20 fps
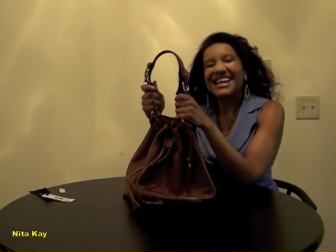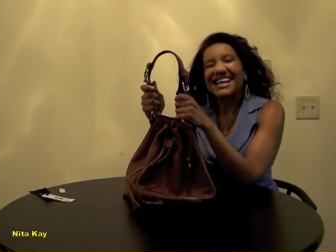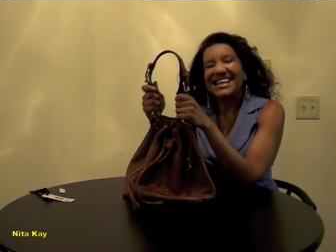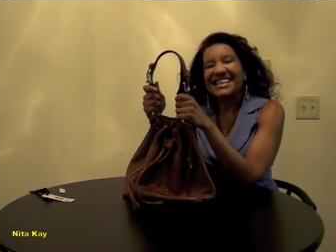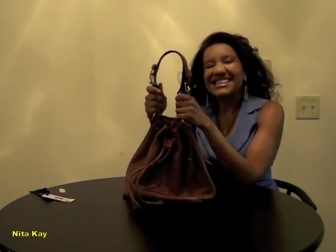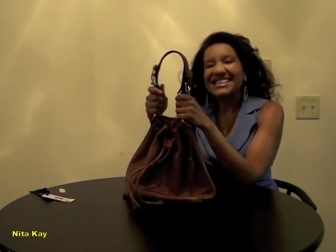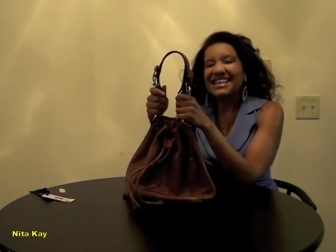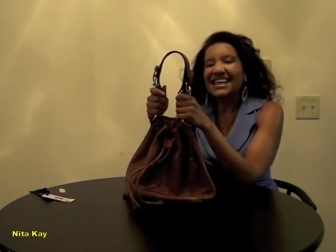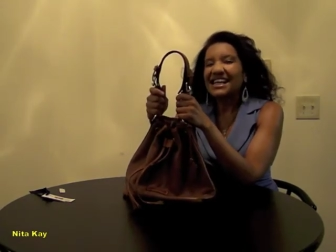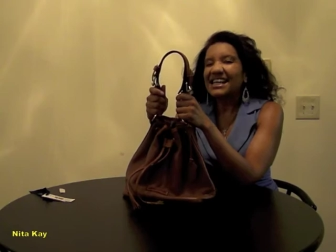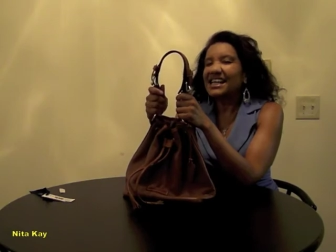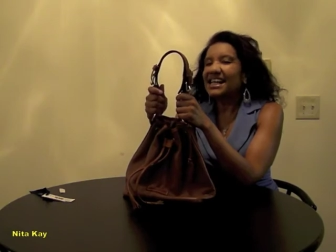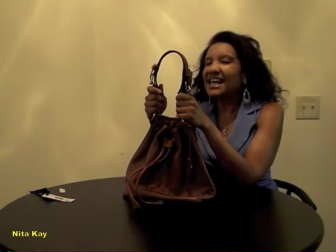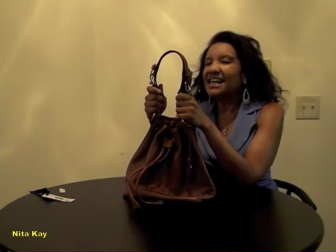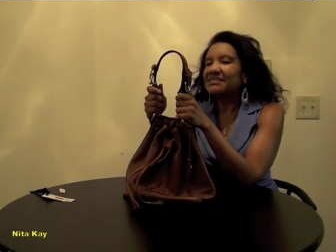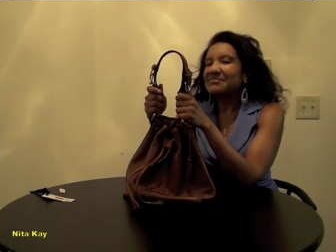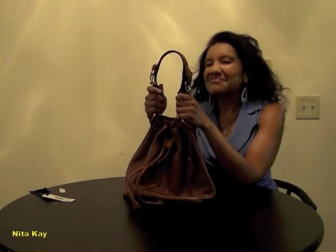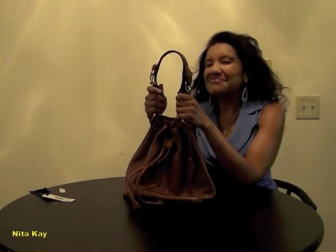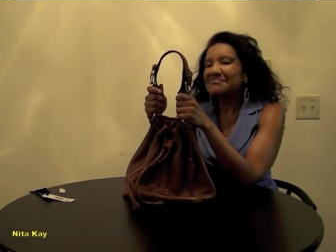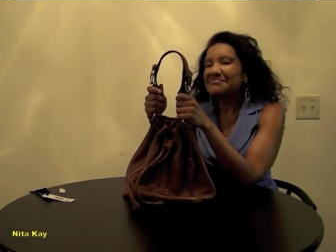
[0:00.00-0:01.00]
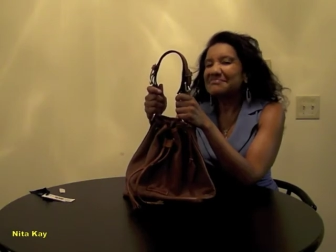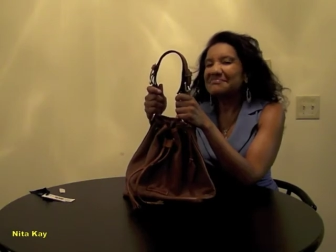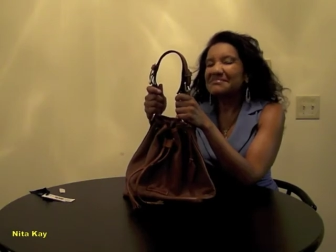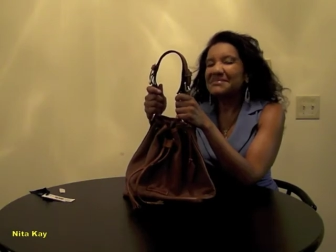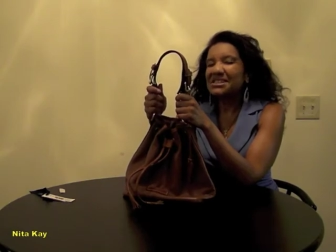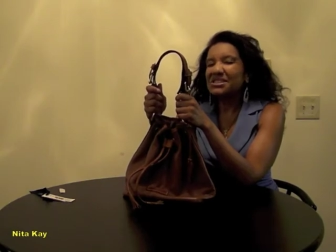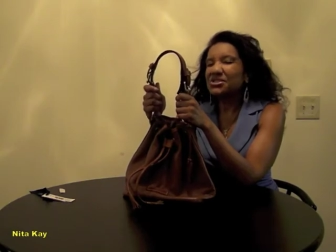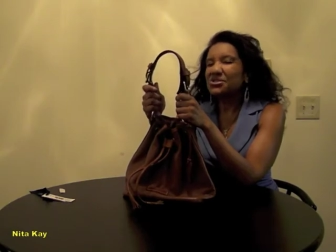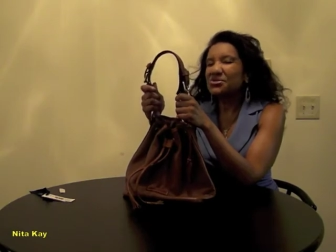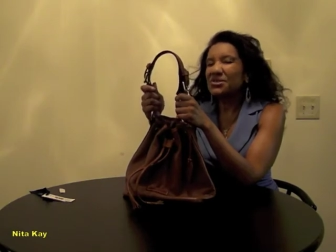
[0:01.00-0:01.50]
It's kind of like,
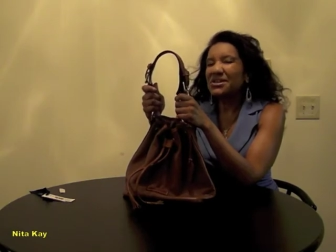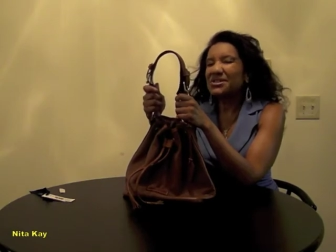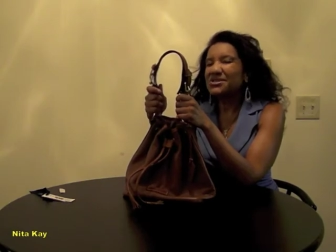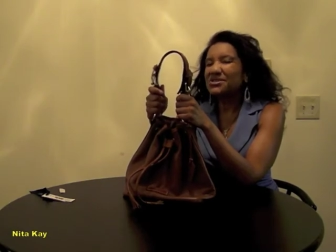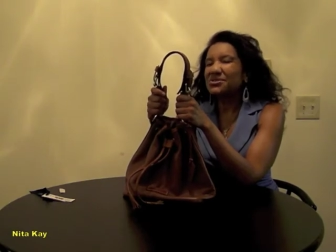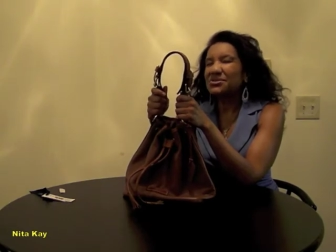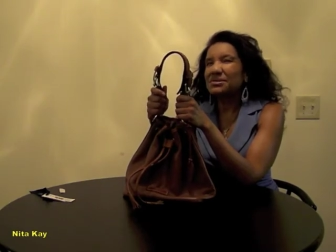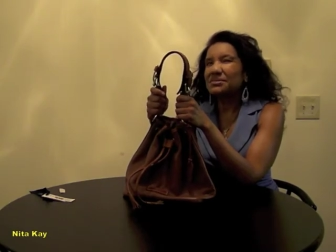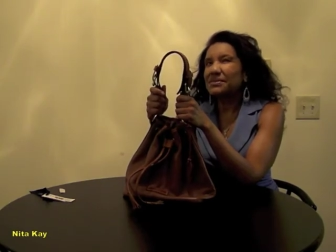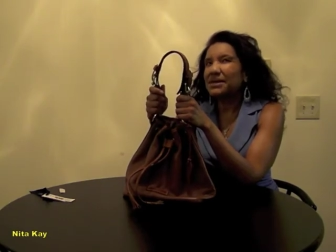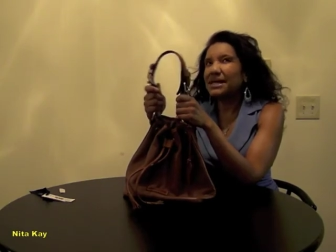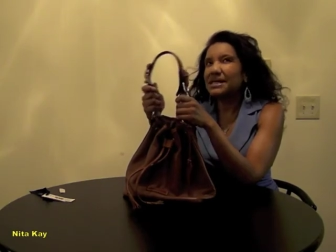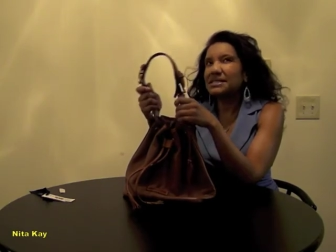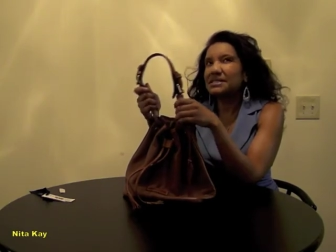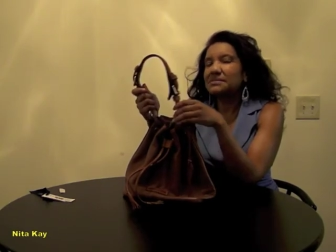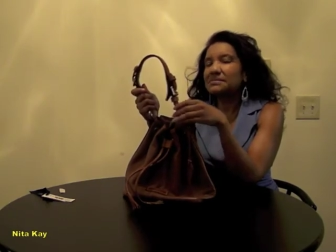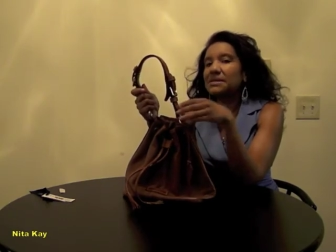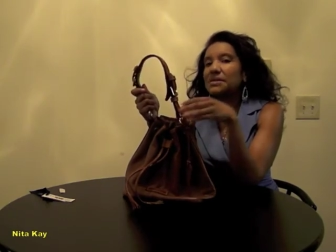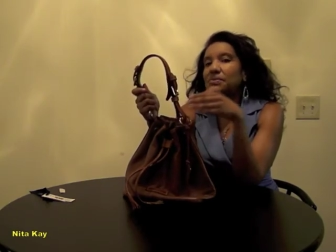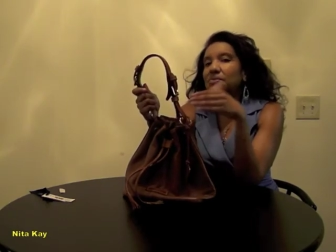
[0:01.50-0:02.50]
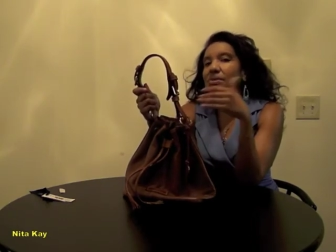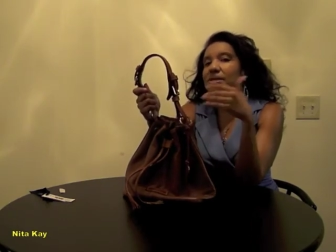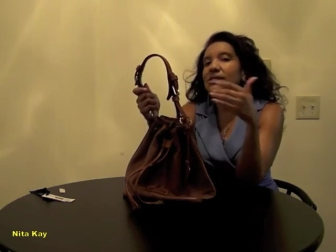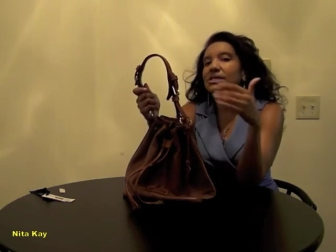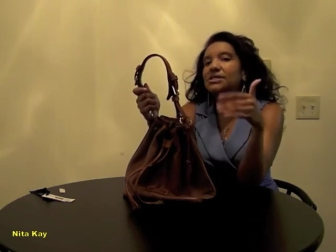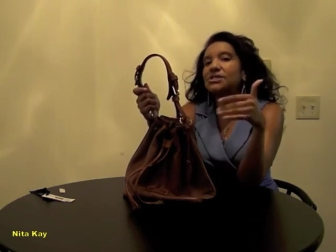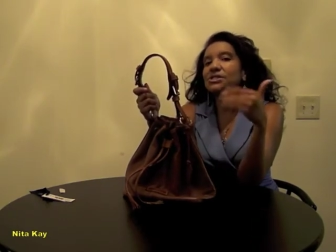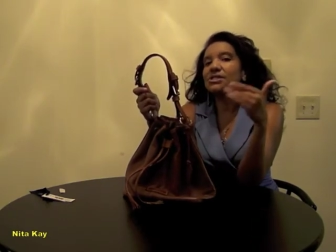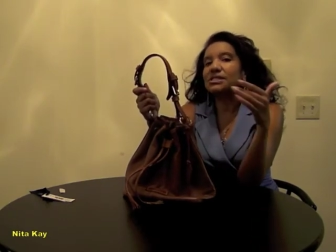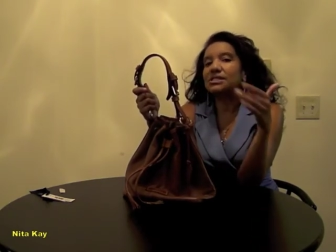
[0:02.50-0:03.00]
a drawstring bag to me
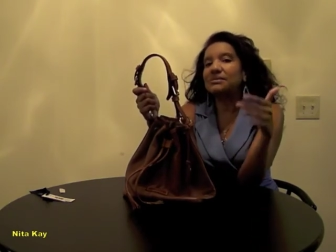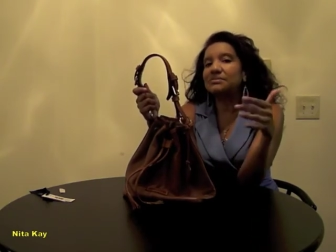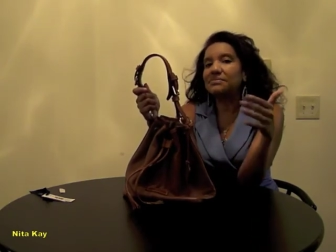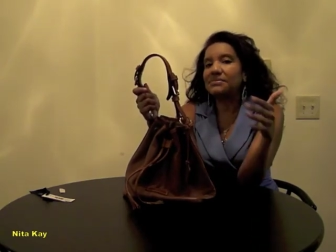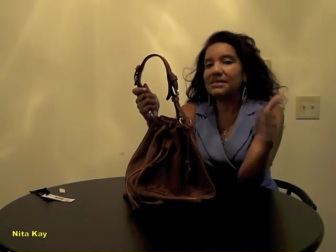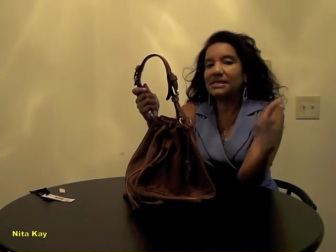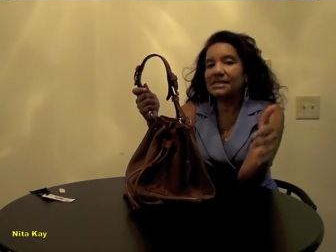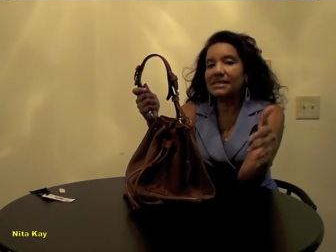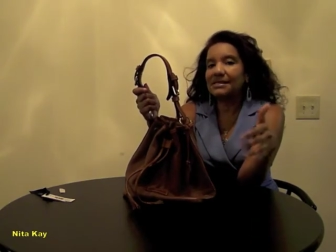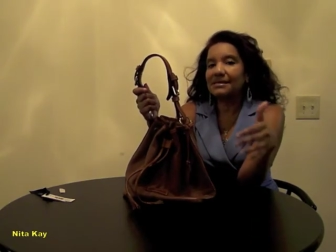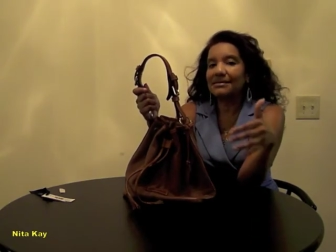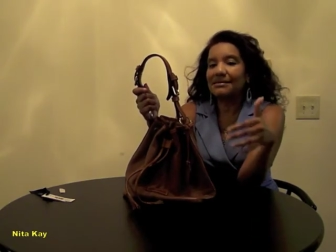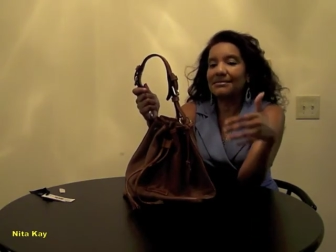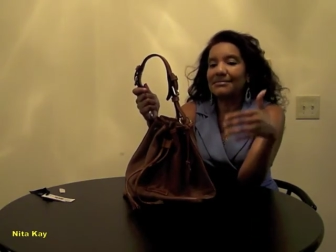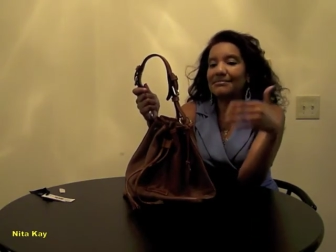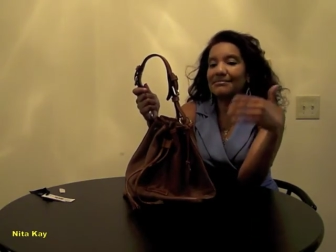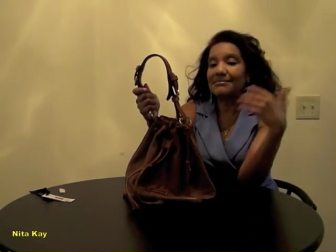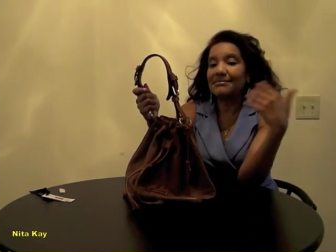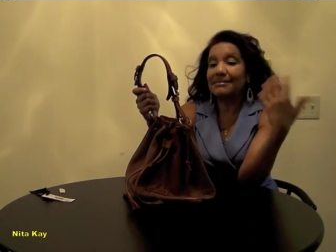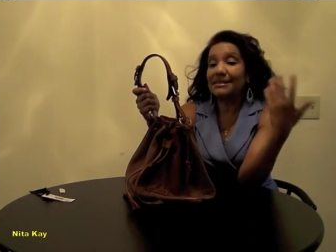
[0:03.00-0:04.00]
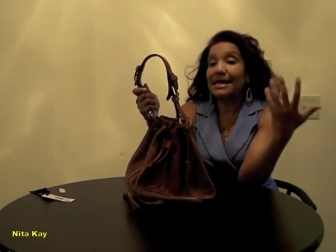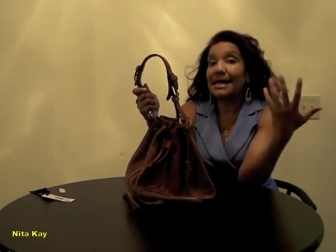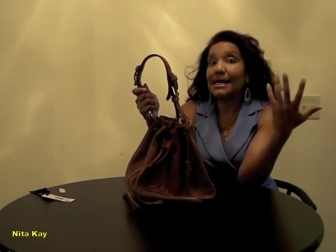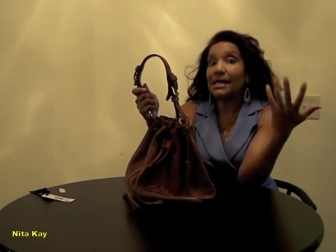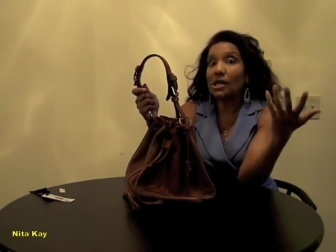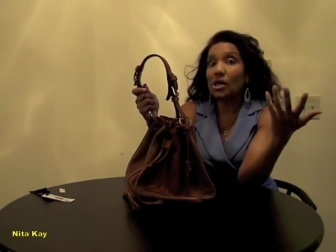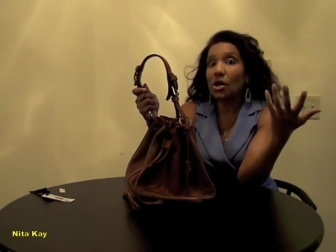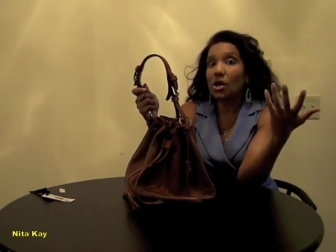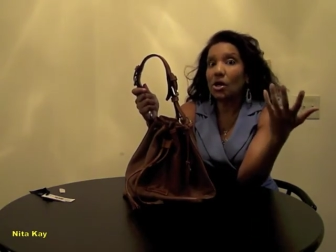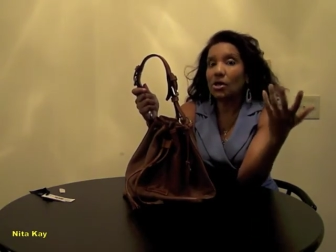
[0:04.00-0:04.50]
really shouldn't be
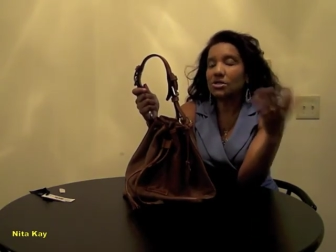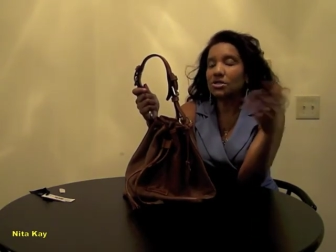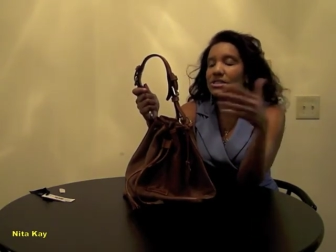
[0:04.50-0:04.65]
that long.